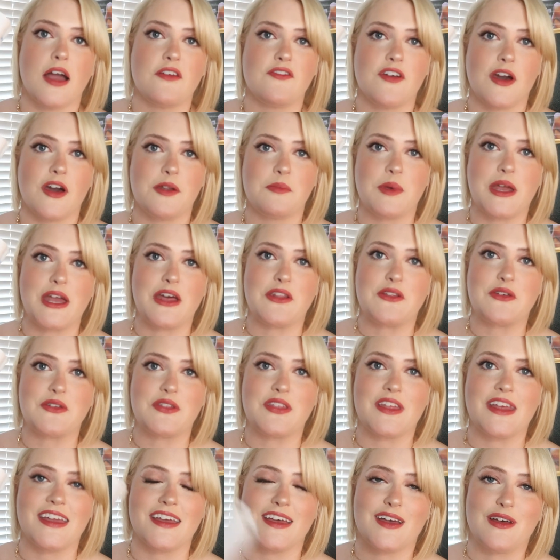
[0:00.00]
I found my other
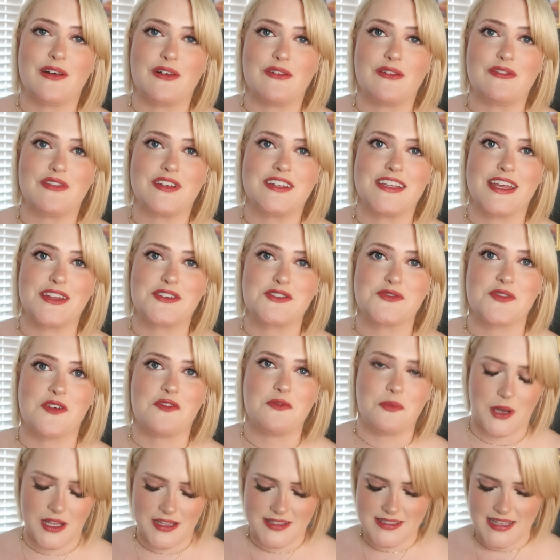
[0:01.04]
thing of Taylor
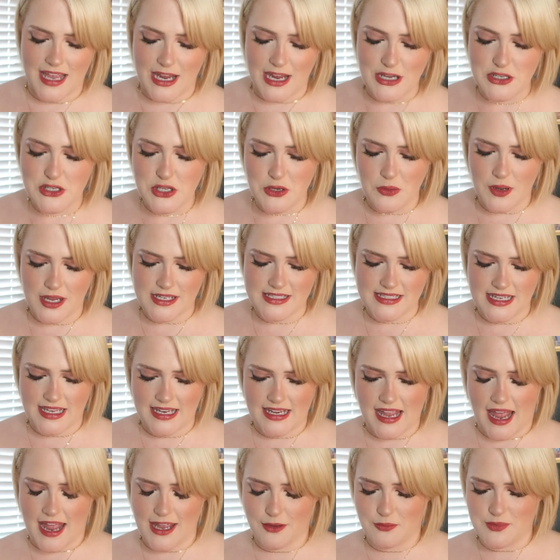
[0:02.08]
Swift prints. I knew I did.
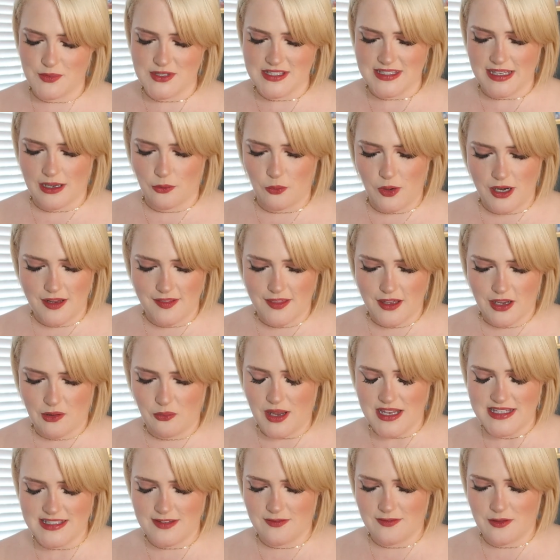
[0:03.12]
I was like, where did the
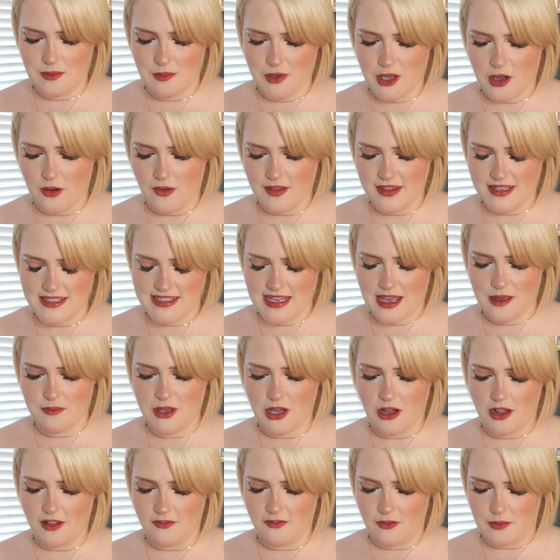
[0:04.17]
rest of them go? These can't
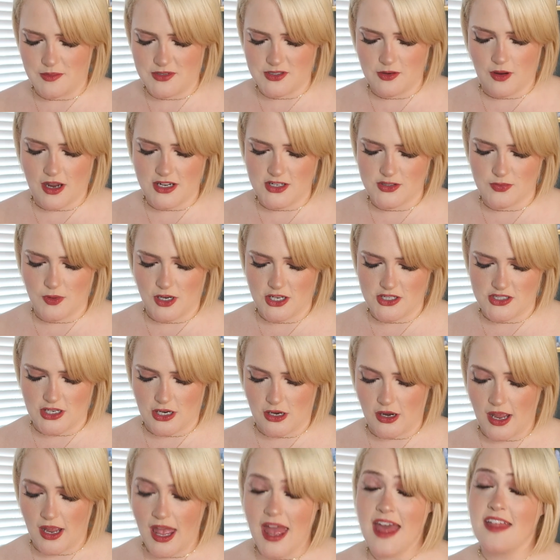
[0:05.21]
be all of them. So I just want to
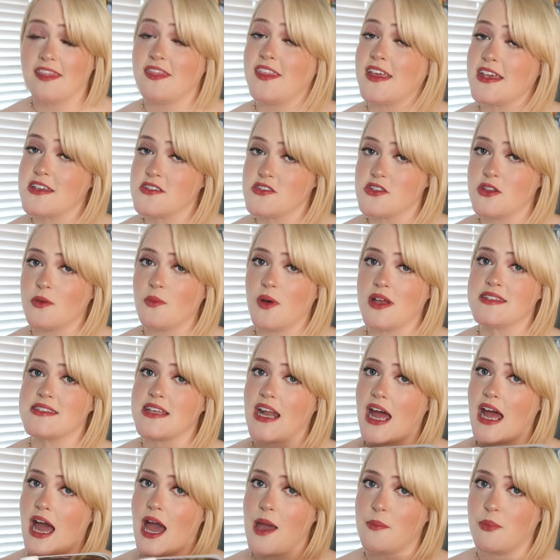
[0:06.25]
share. These are the ones
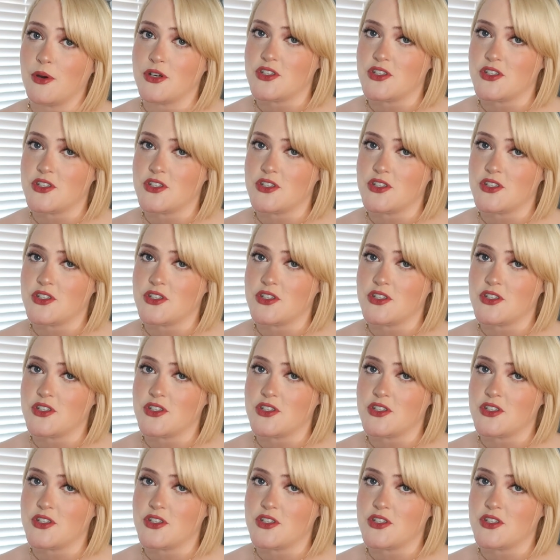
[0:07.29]
that I